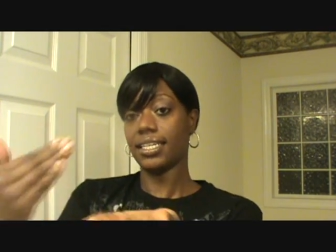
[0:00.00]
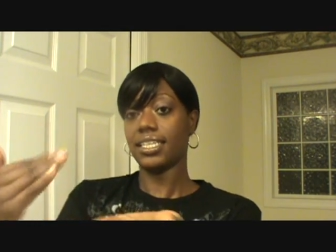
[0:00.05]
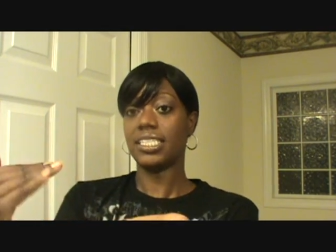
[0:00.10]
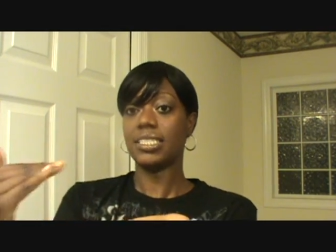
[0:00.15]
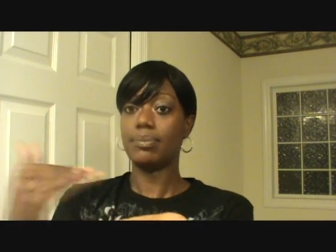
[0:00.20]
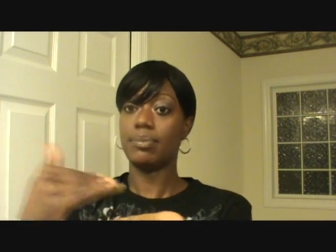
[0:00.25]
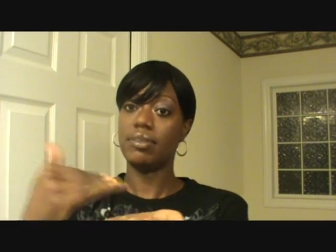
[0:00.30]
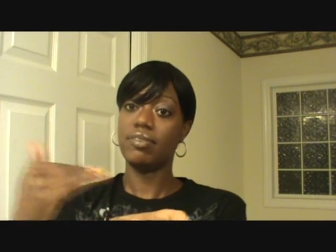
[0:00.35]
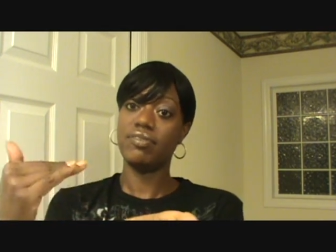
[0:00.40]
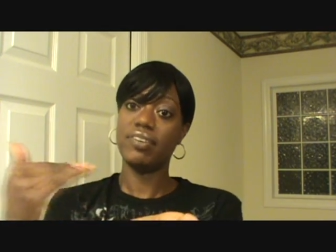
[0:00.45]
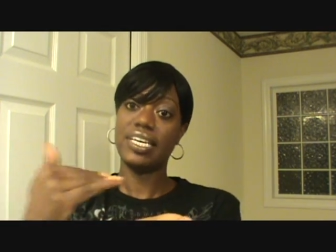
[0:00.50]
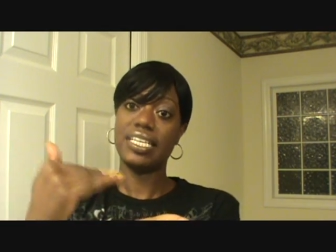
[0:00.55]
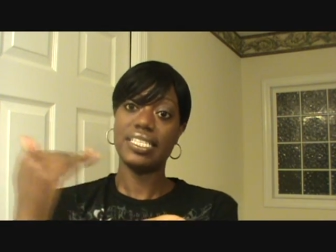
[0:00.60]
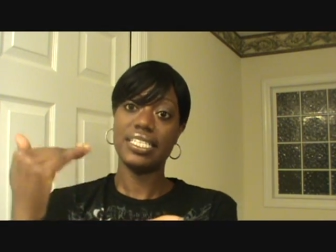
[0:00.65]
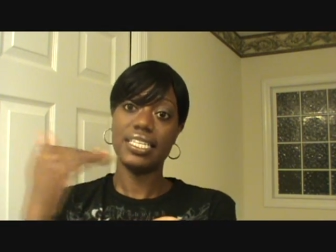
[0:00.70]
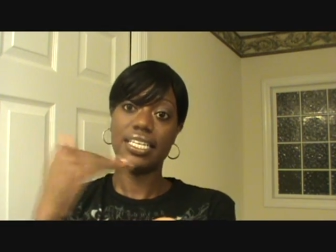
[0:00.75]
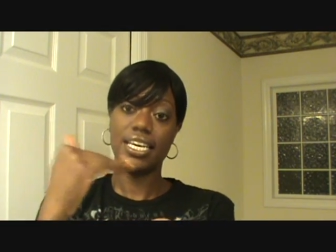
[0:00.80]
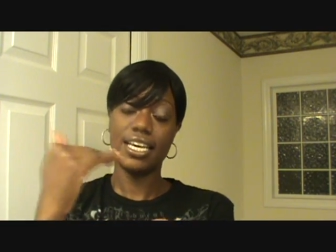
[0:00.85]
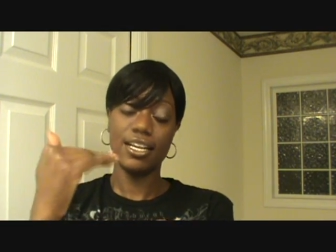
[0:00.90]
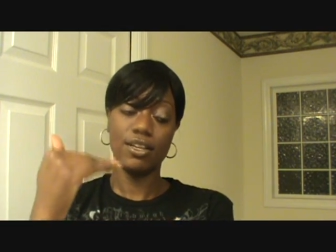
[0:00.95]
They should be
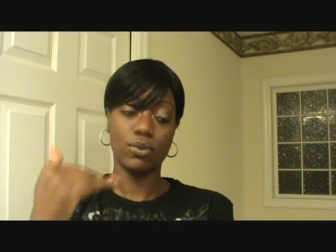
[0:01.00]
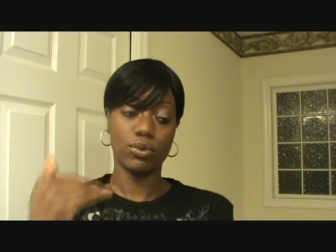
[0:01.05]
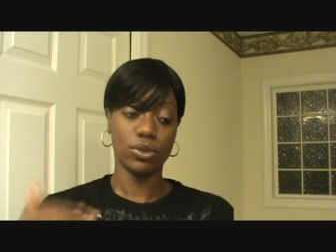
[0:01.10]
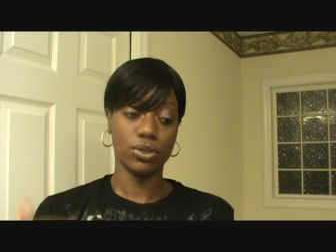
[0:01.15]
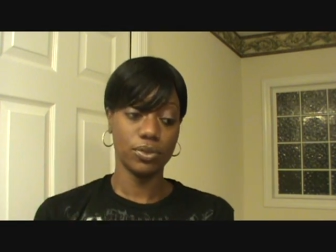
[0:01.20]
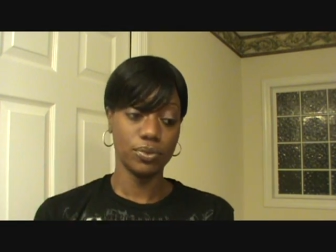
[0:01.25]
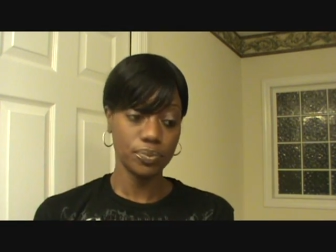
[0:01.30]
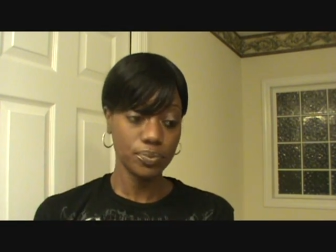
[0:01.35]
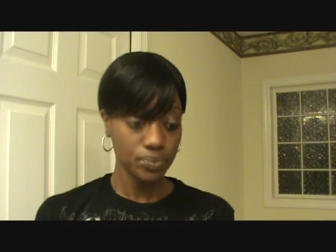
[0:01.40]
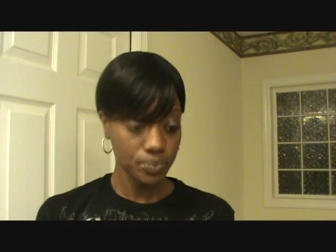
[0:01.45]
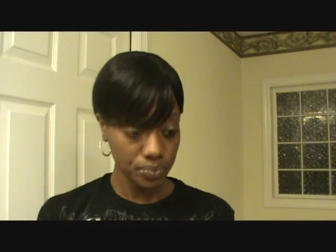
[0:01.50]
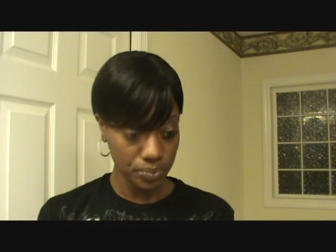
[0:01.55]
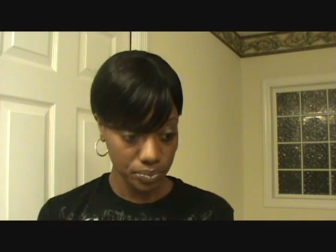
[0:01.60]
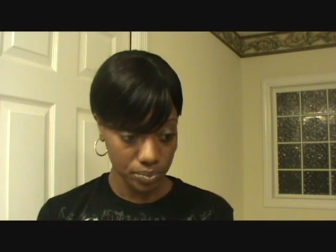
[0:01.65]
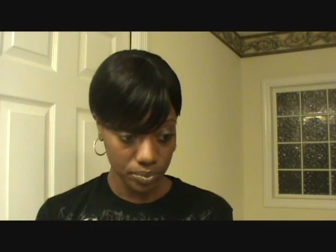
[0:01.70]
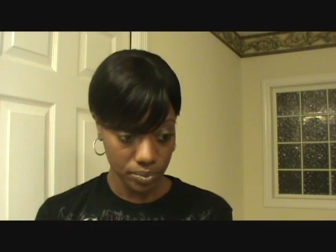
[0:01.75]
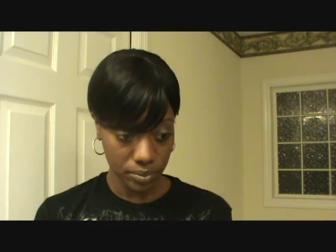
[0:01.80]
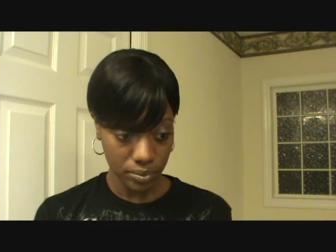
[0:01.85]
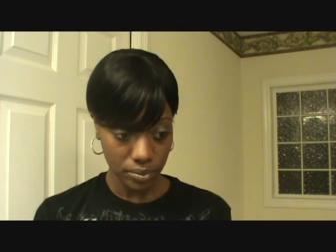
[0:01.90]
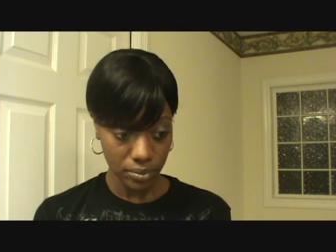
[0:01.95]
facing inward.
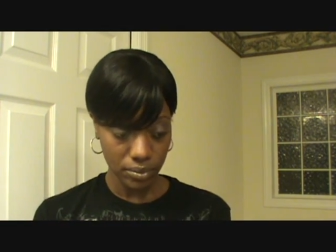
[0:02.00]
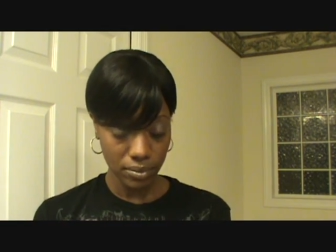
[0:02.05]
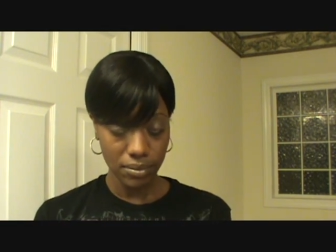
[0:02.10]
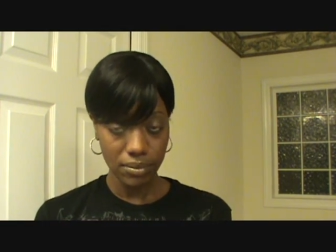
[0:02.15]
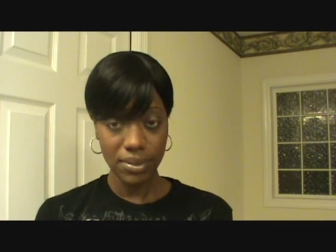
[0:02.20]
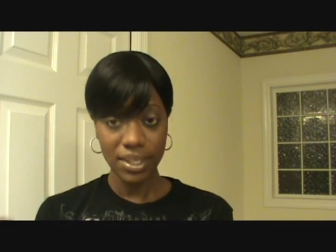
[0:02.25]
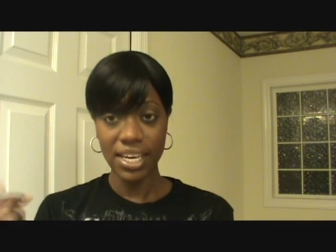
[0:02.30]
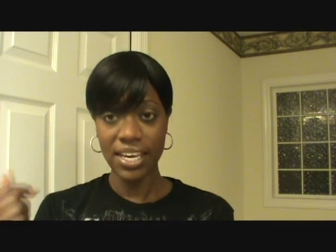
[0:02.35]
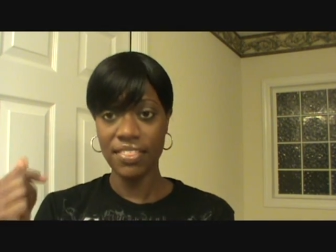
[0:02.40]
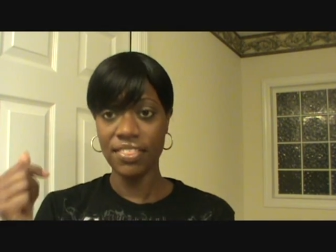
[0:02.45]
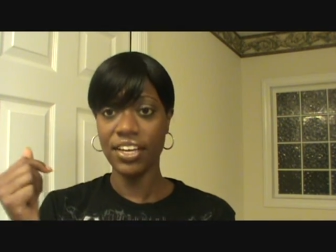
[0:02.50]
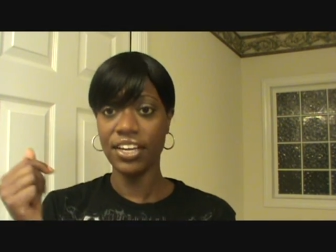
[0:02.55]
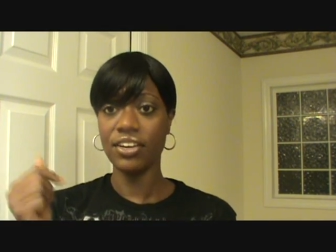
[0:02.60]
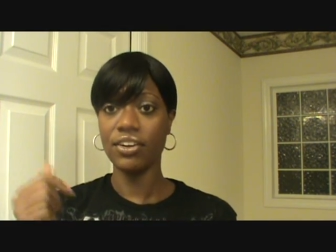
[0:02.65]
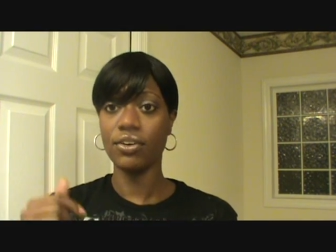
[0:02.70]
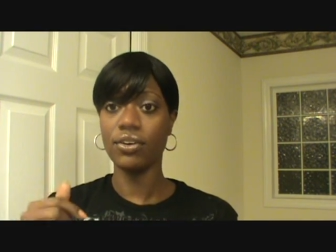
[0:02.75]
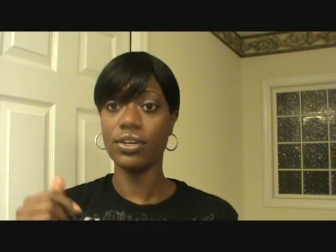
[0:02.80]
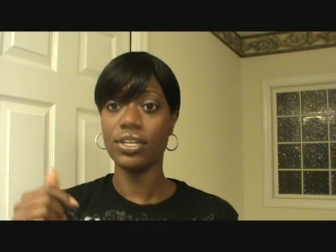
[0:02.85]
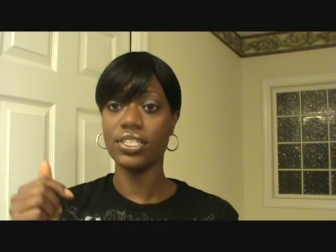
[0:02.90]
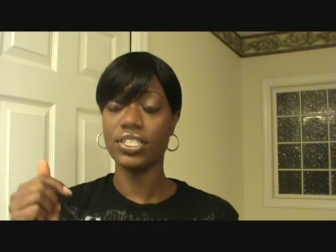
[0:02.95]
And then
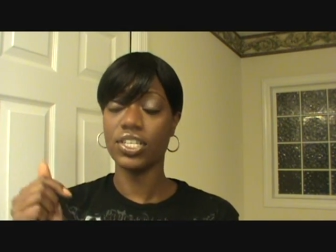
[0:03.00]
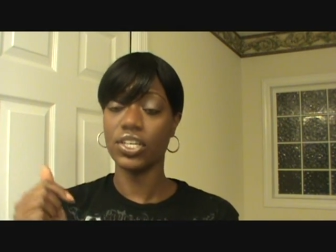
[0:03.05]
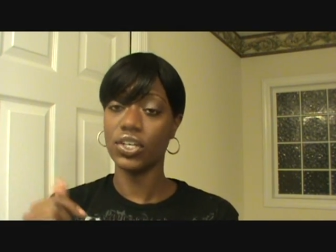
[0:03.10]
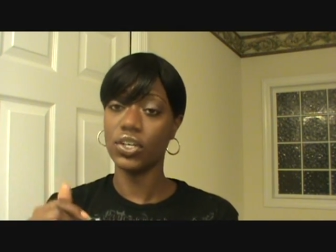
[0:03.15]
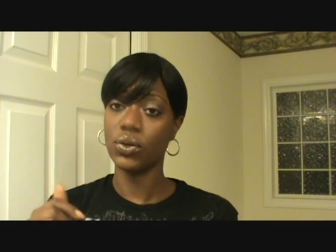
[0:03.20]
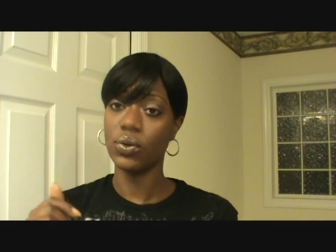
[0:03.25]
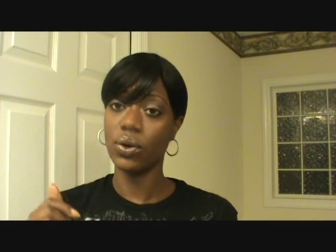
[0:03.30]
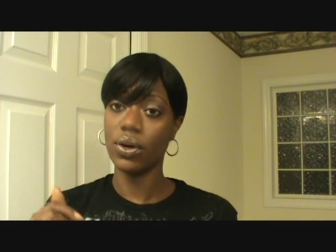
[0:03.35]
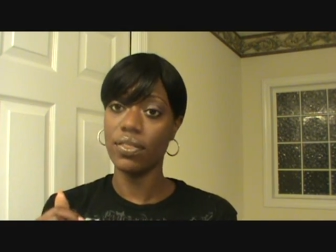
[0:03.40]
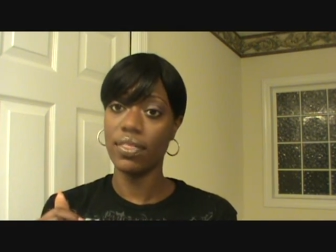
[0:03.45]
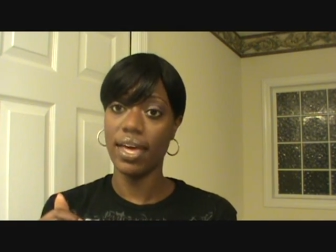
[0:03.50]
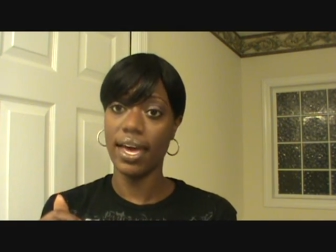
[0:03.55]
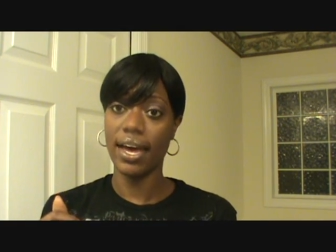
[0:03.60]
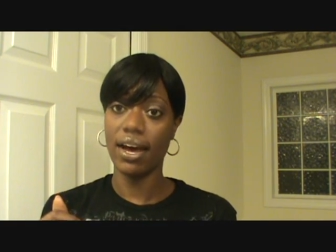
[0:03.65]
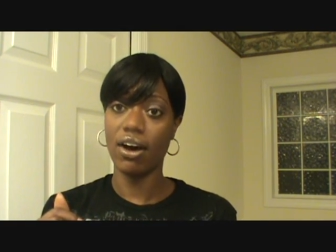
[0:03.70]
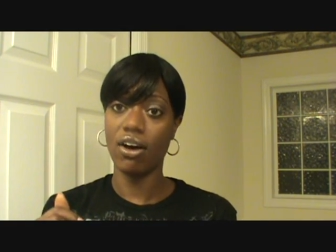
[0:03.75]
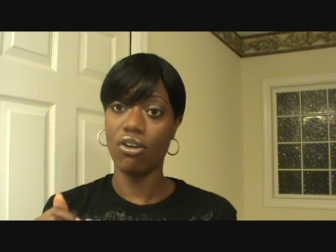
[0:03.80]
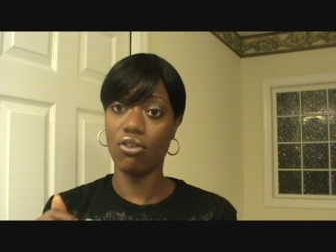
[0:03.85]
you're going to secure that